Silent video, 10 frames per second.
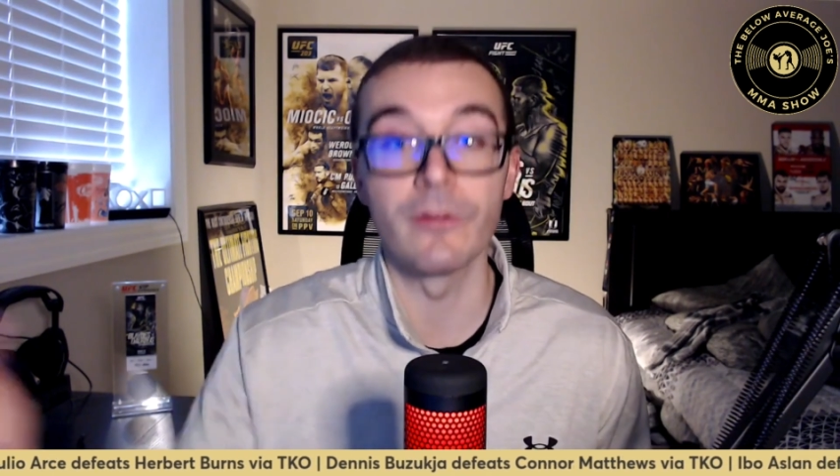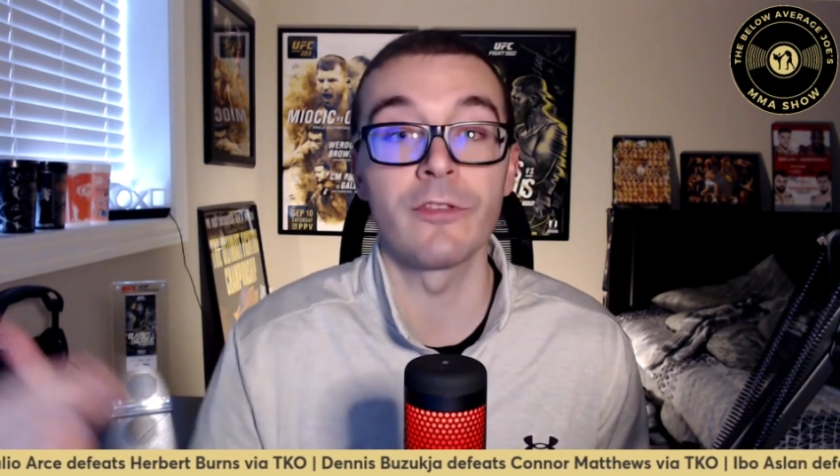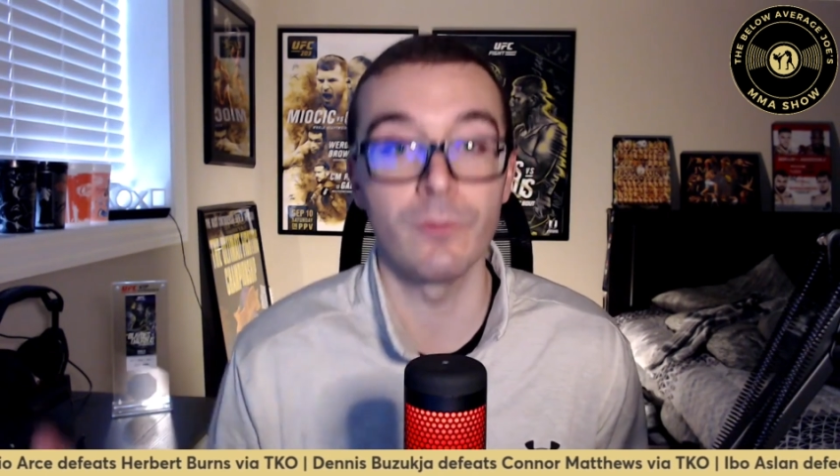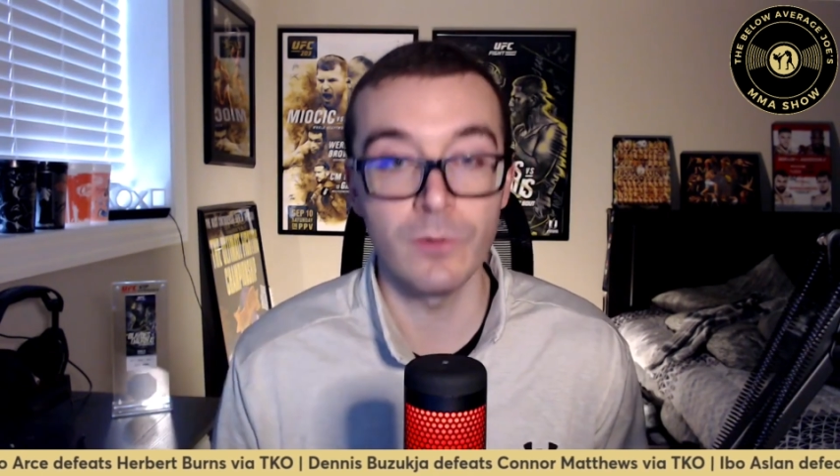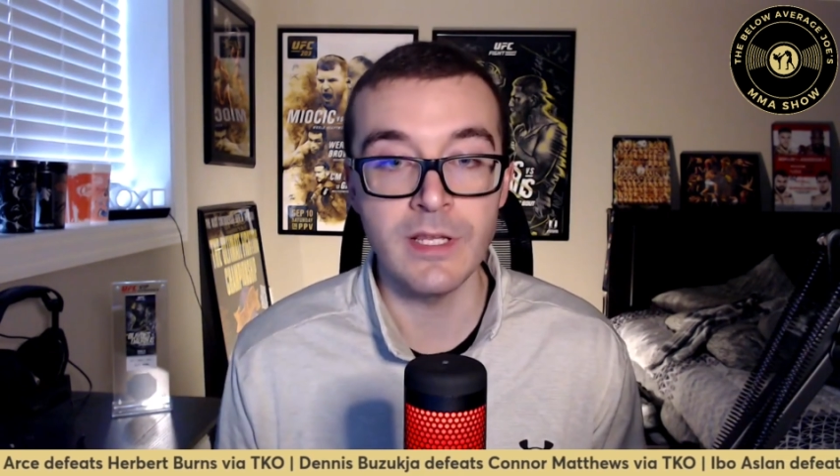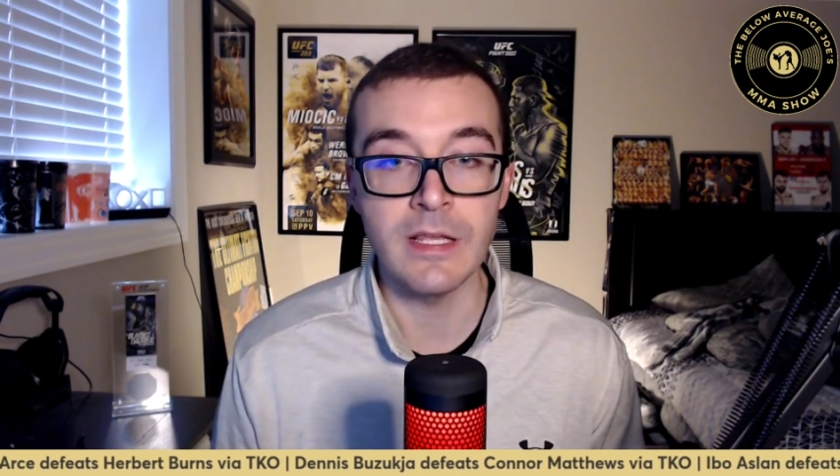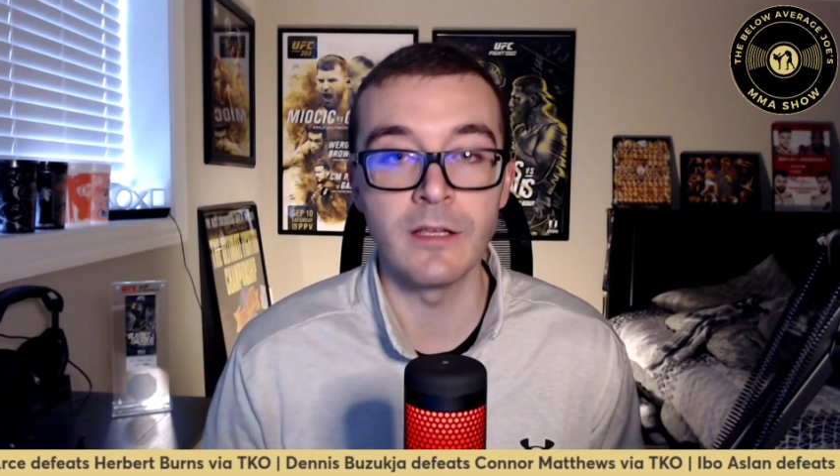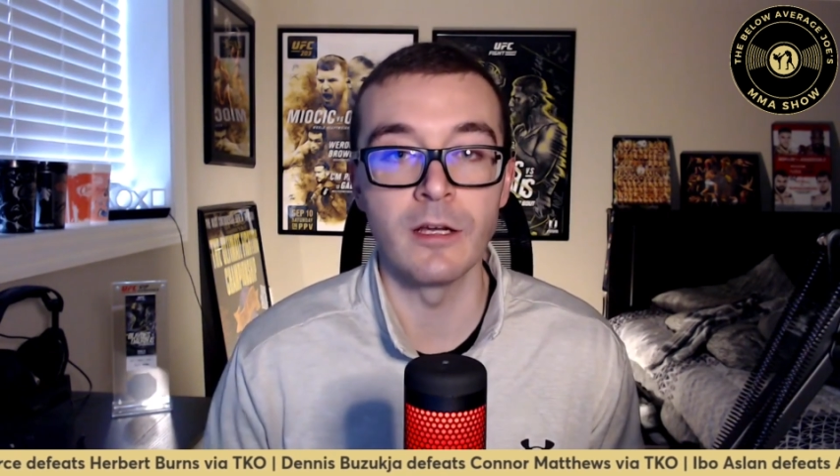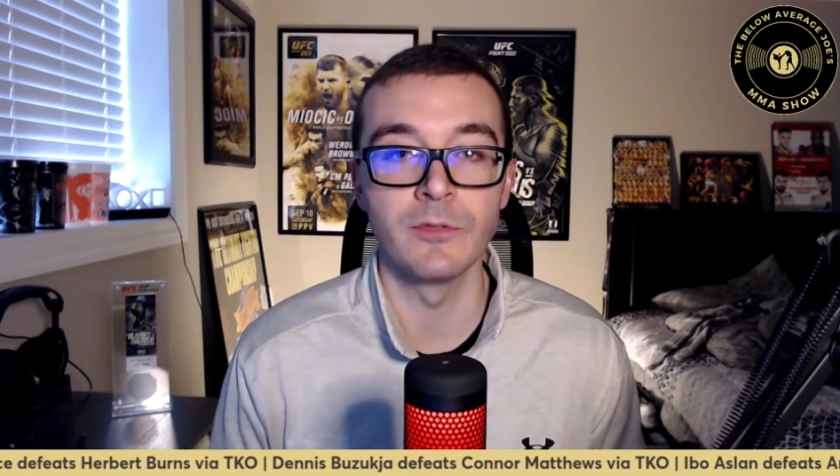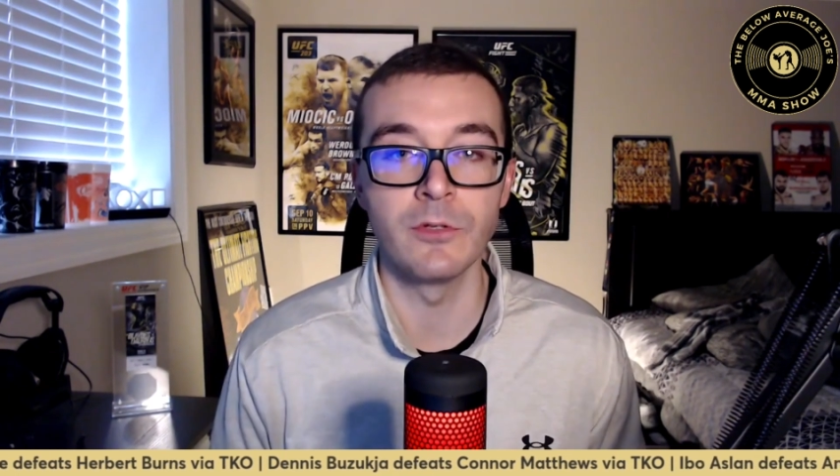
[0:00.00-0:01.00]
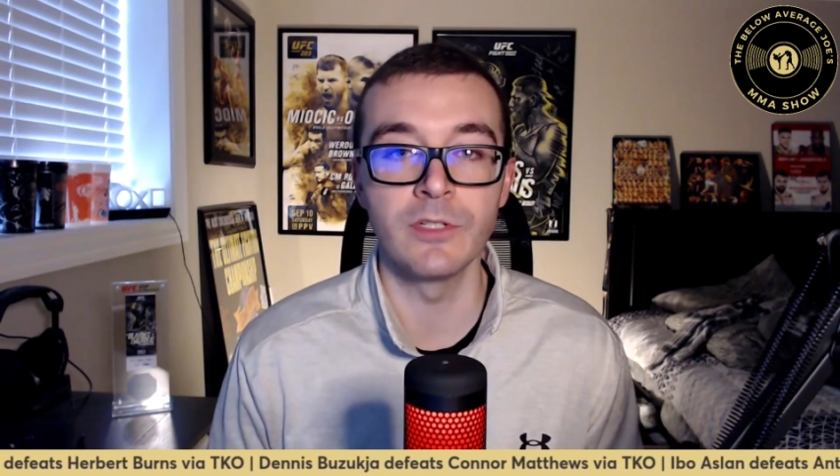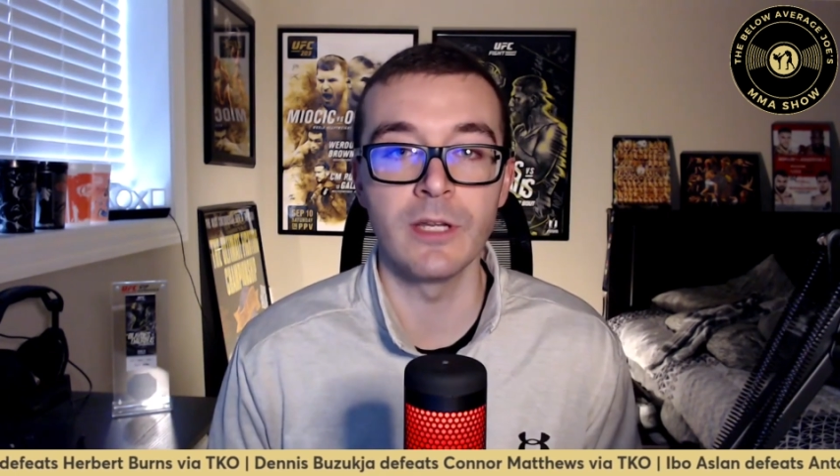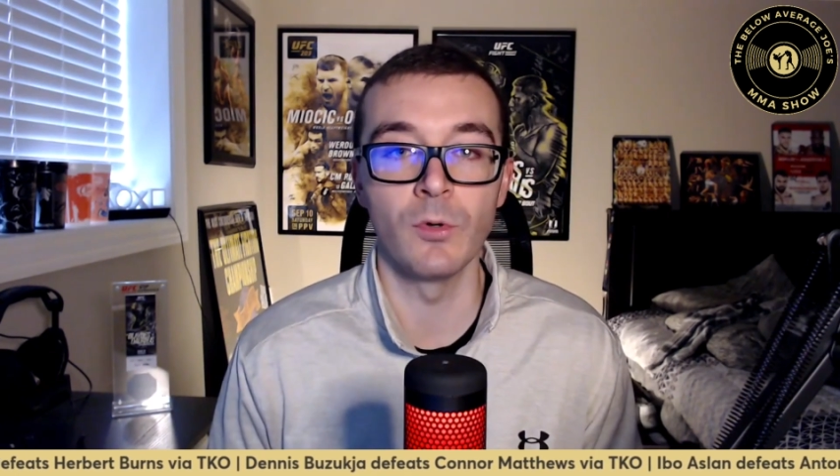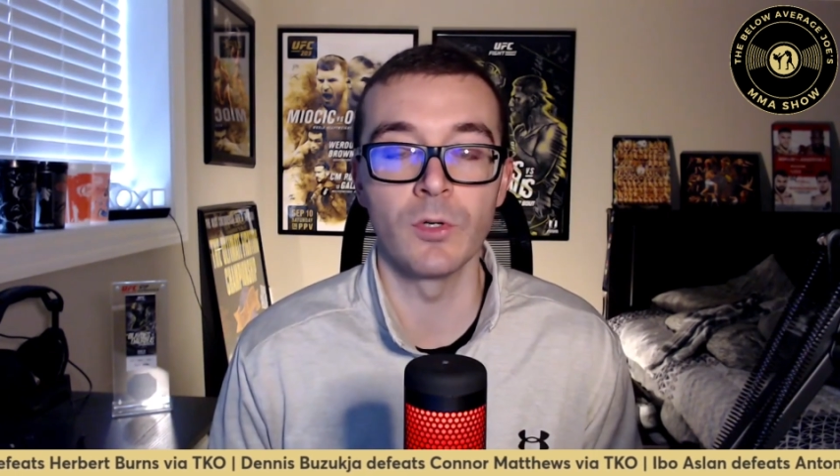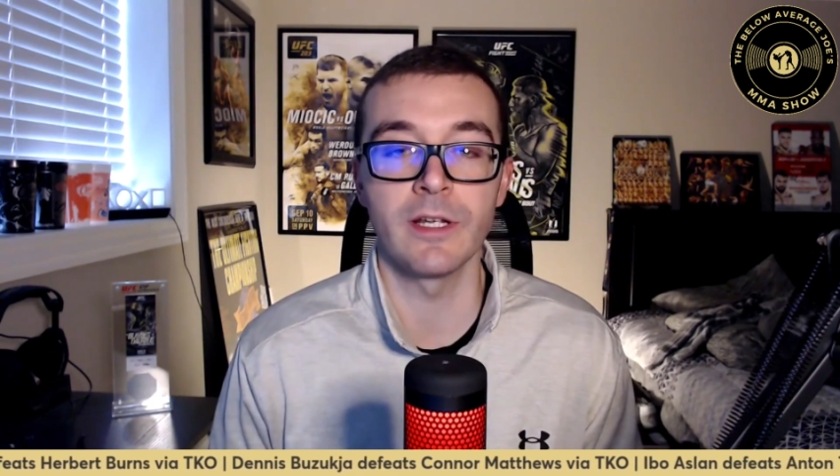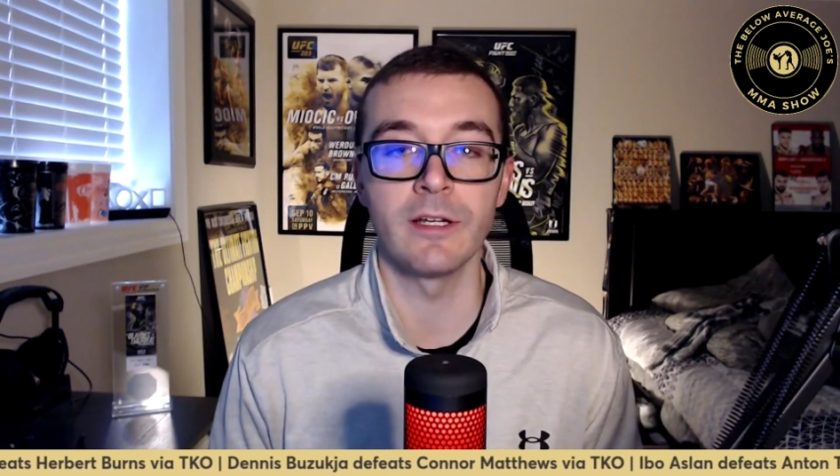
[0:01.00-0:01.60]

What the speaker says: 3 come Tuesday morning,